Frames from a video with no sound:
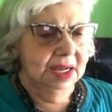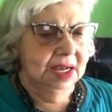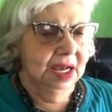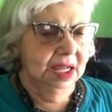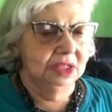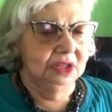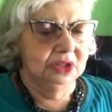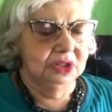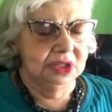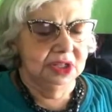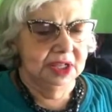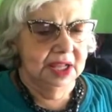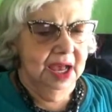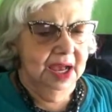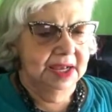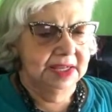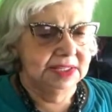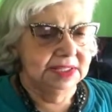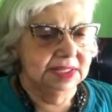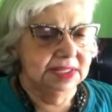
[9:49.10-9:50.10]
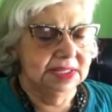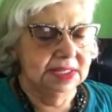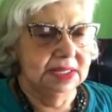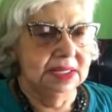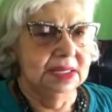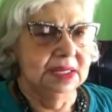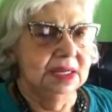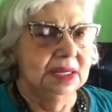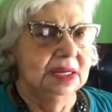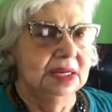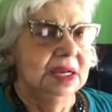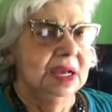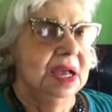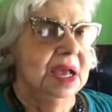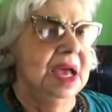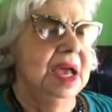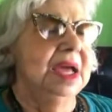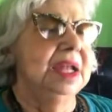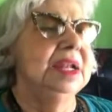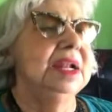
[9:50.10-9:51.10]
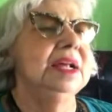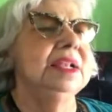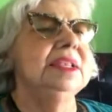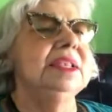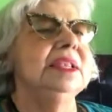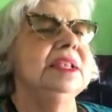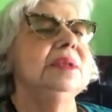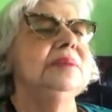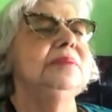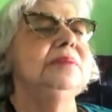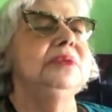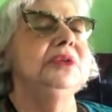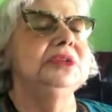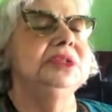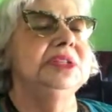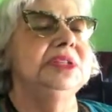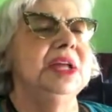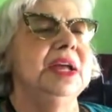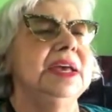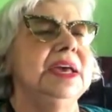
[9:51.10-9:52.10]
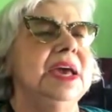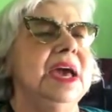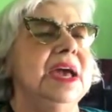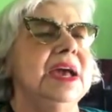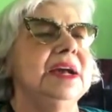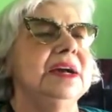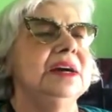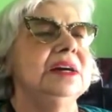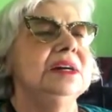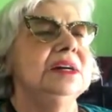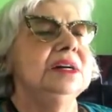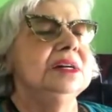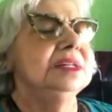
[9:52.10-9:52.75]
colored lights, and a birthday cake.